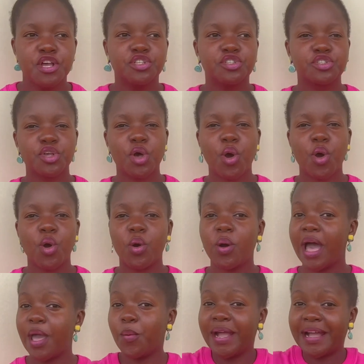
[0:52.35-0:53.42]
So
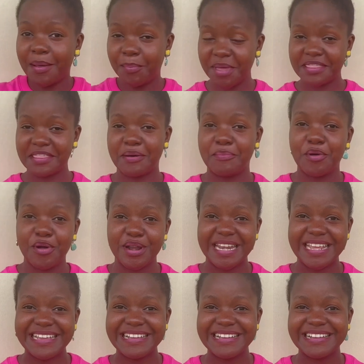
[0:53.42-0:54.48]
I wake up in the
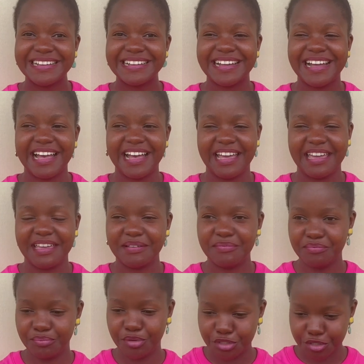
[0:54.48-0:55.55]
morning, I
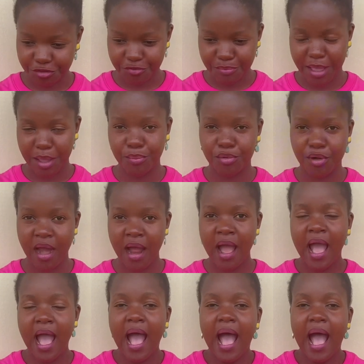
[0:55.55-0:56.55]
put off my bra,